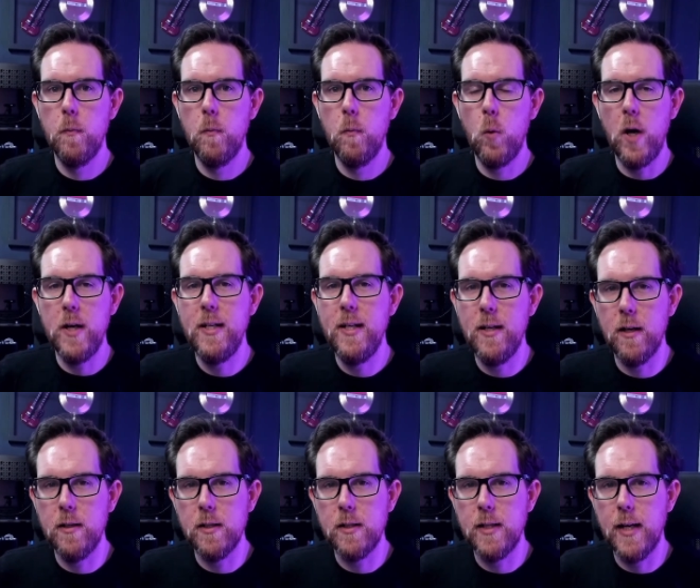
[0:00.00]
What I didn't
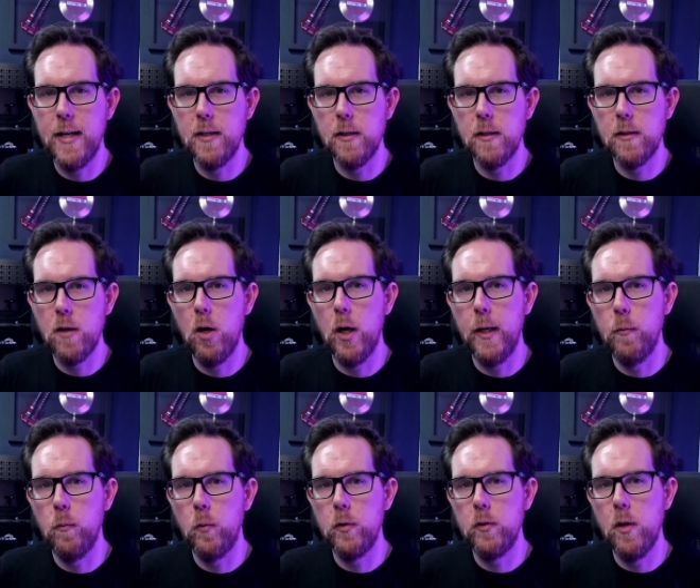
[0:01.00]
understand at the
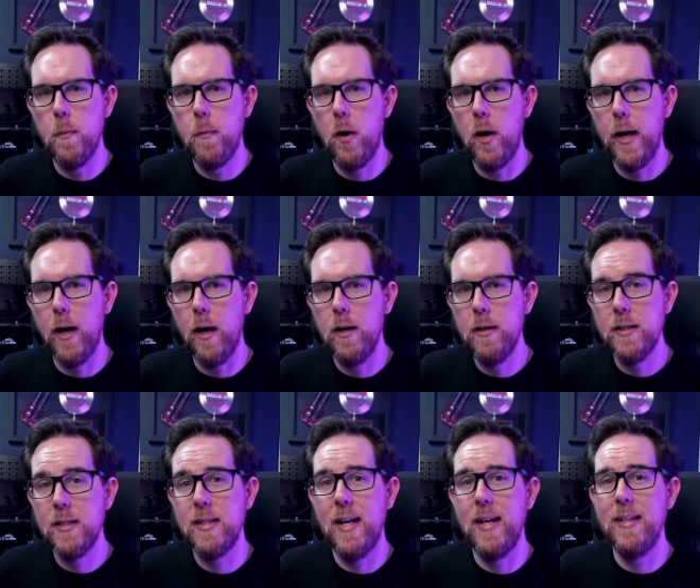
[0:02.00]
time was that by
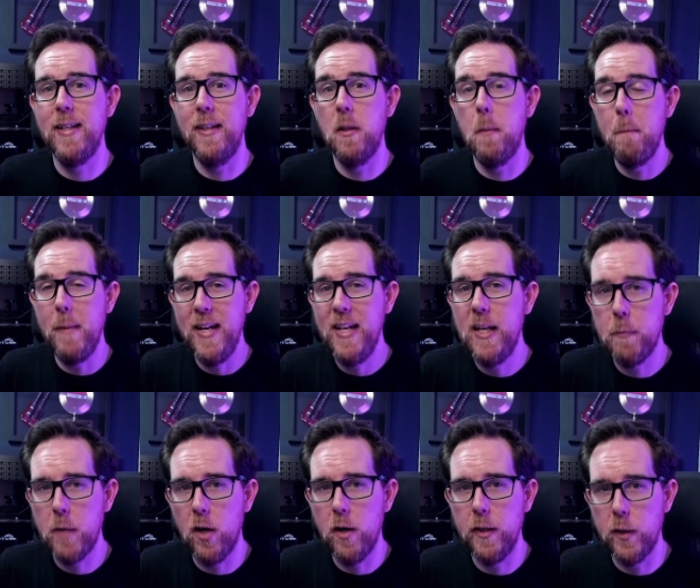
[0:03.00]
understanding the meaning
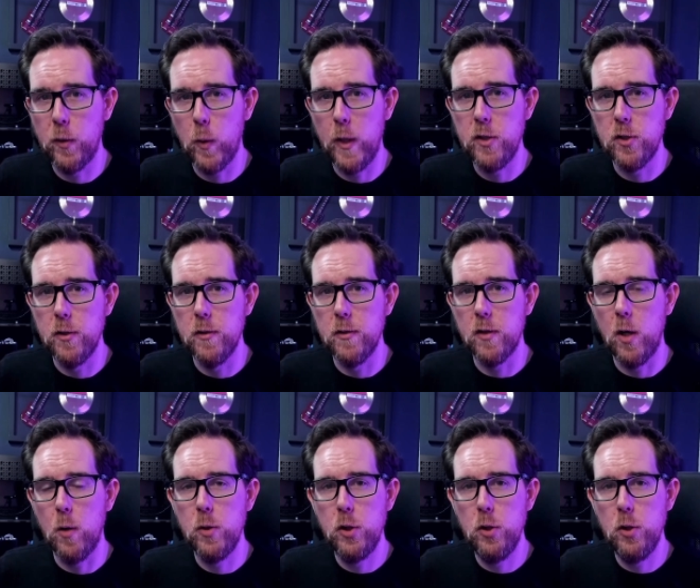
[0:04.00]
behind the equations, I was